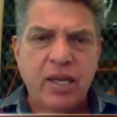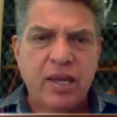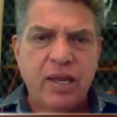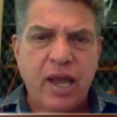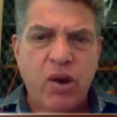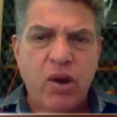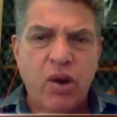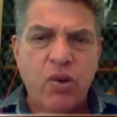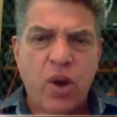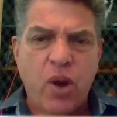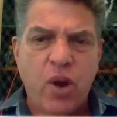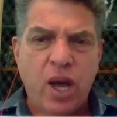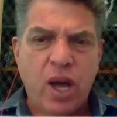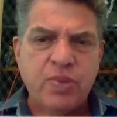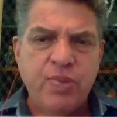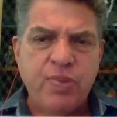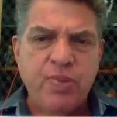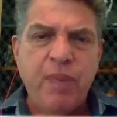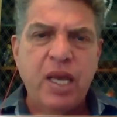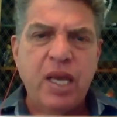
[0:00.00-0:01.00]
there it
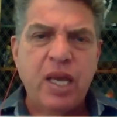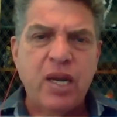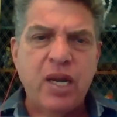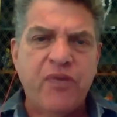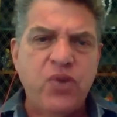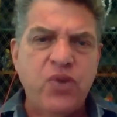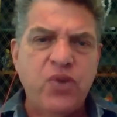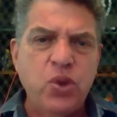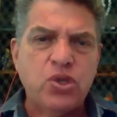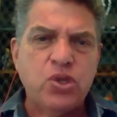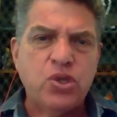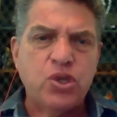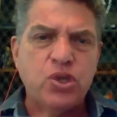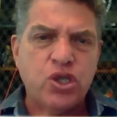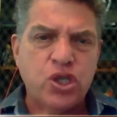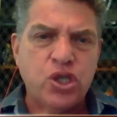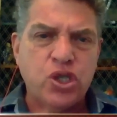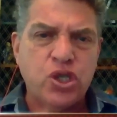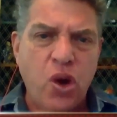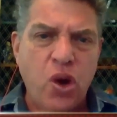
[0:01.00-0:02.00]
was. Maybe in a future
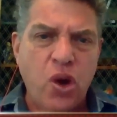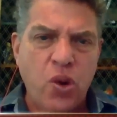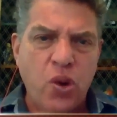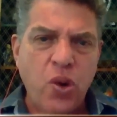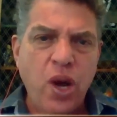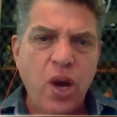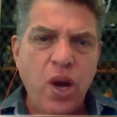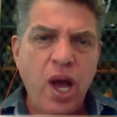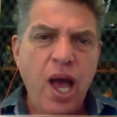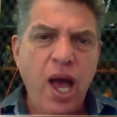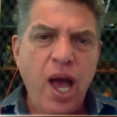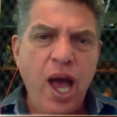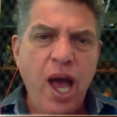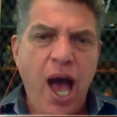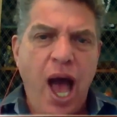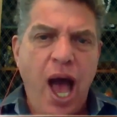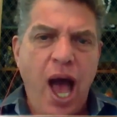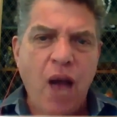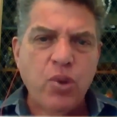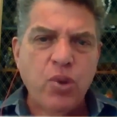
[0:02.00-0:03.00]
show,
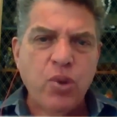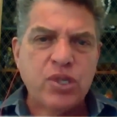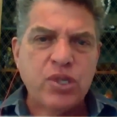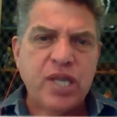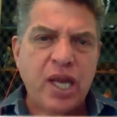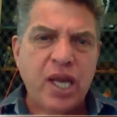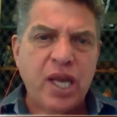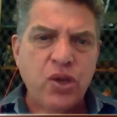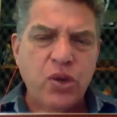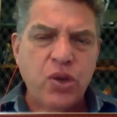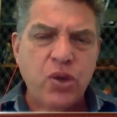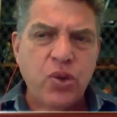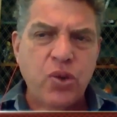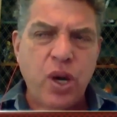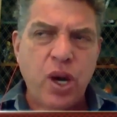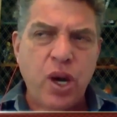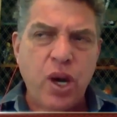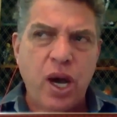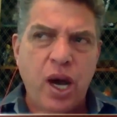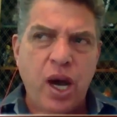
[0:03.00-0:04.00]
I will tell
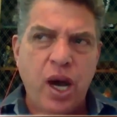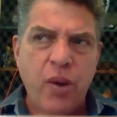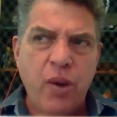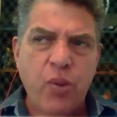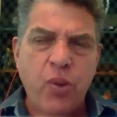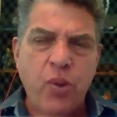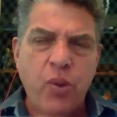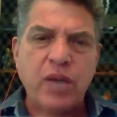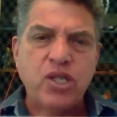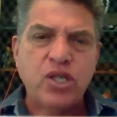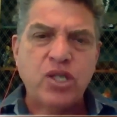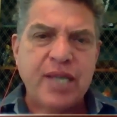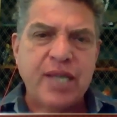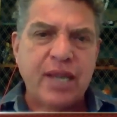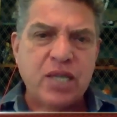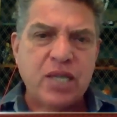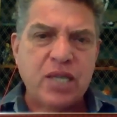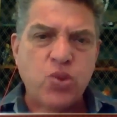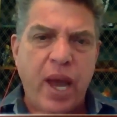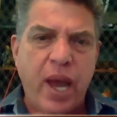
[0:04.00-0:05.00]
you. Well, I
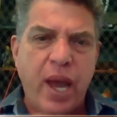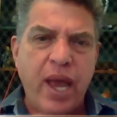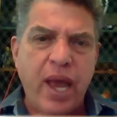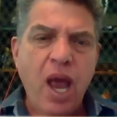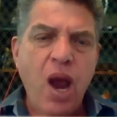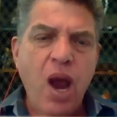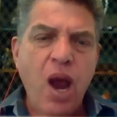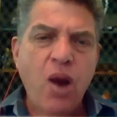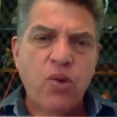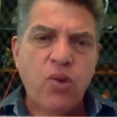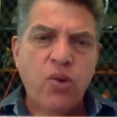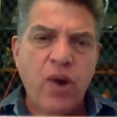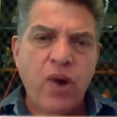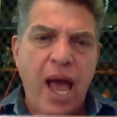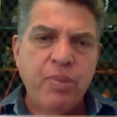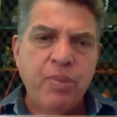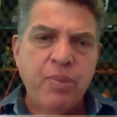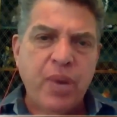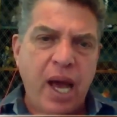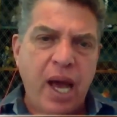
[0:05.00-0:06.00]
should say it this way:
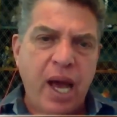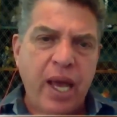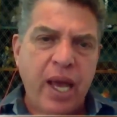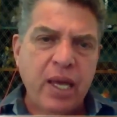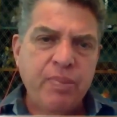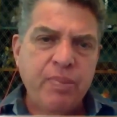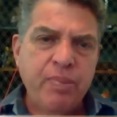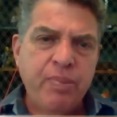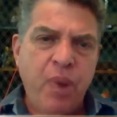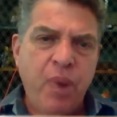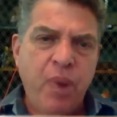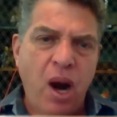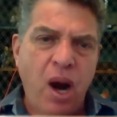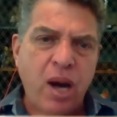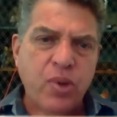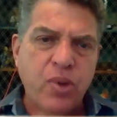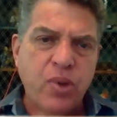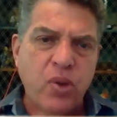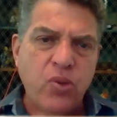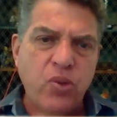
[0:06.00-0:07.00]
Rabbi
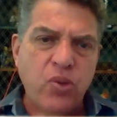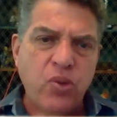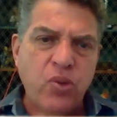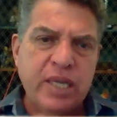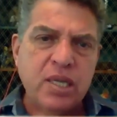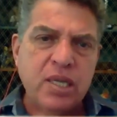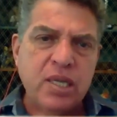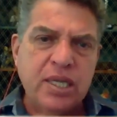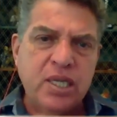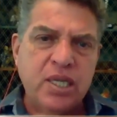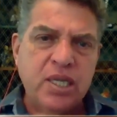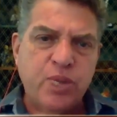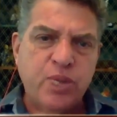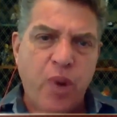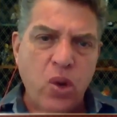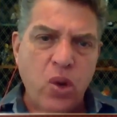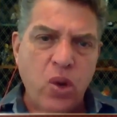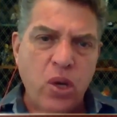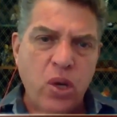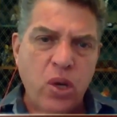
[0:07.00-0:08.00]
Barbara recently
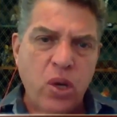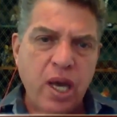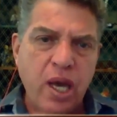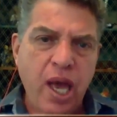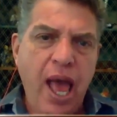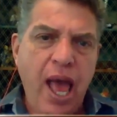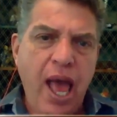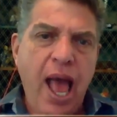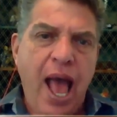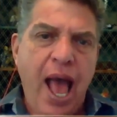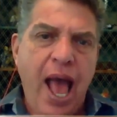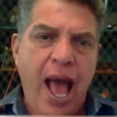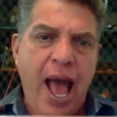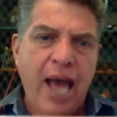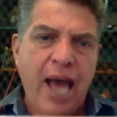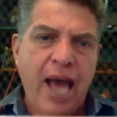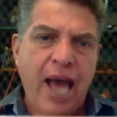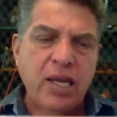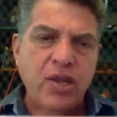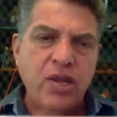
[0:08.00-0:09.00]
spoke
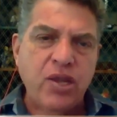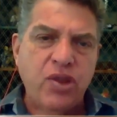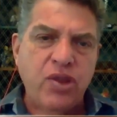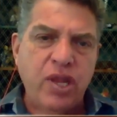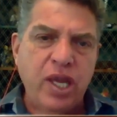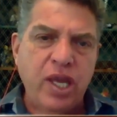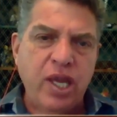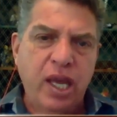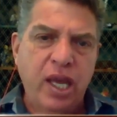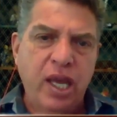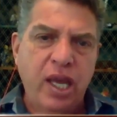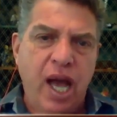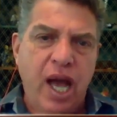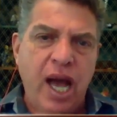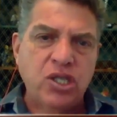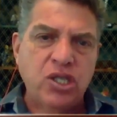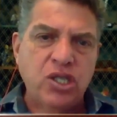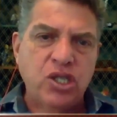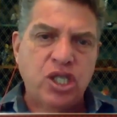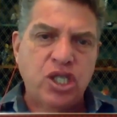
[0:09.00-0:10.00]
at the
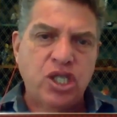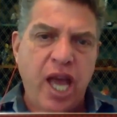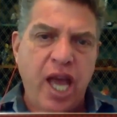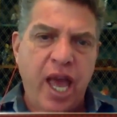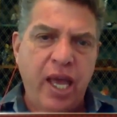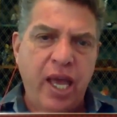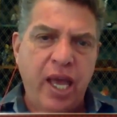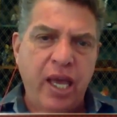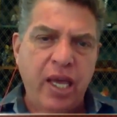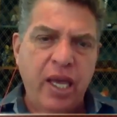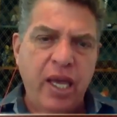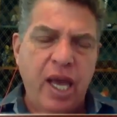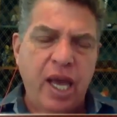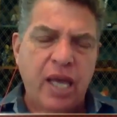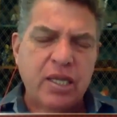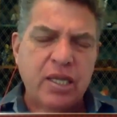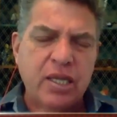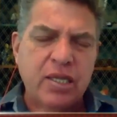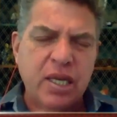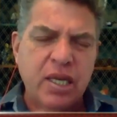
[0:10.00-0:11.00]
Anchin,
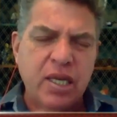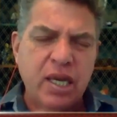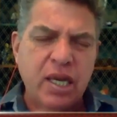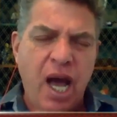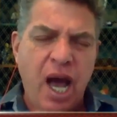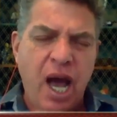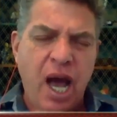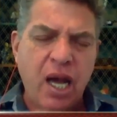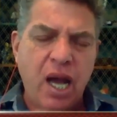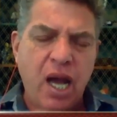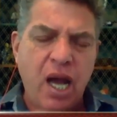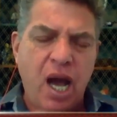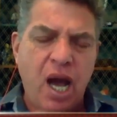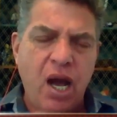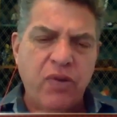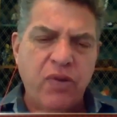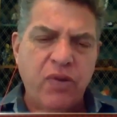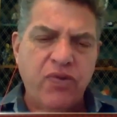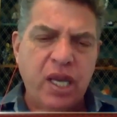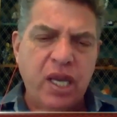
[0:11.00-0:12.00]
at the synagogue
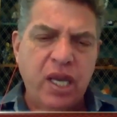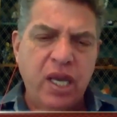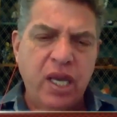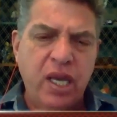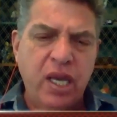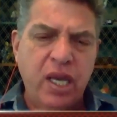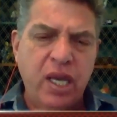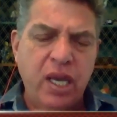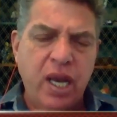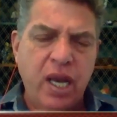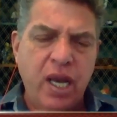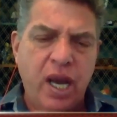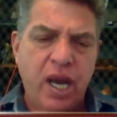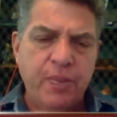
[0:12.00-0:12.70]
of the